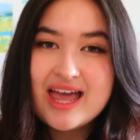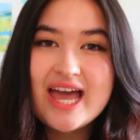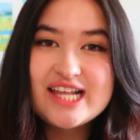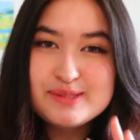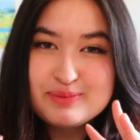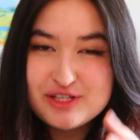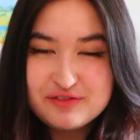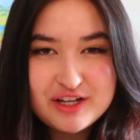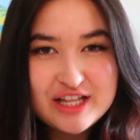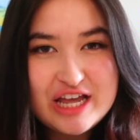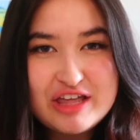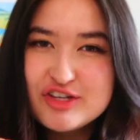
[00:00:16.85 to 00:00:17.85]
And
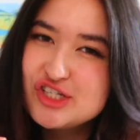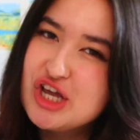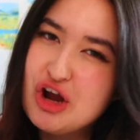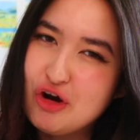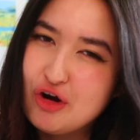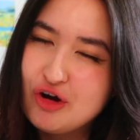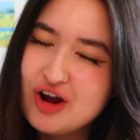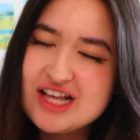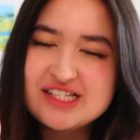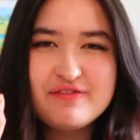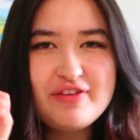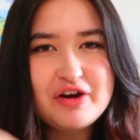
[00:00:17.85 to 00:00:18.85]
specifically this year
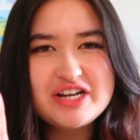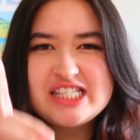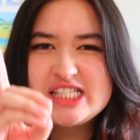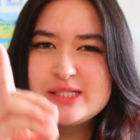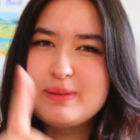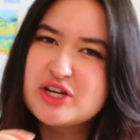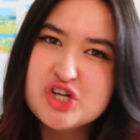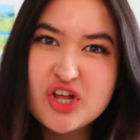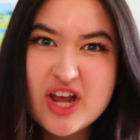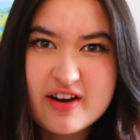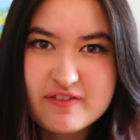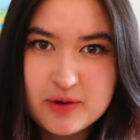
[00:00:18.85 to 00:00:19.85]
is a very special
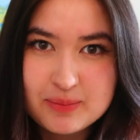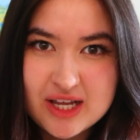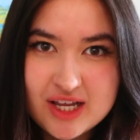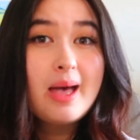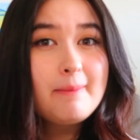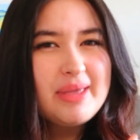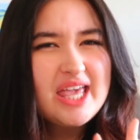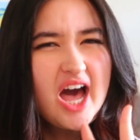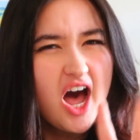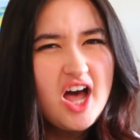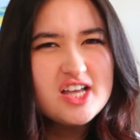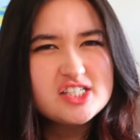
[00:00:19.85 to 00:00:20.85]
year for me
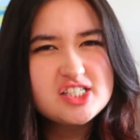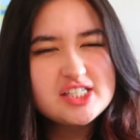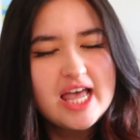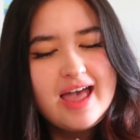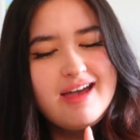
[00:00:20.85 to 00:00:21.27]
because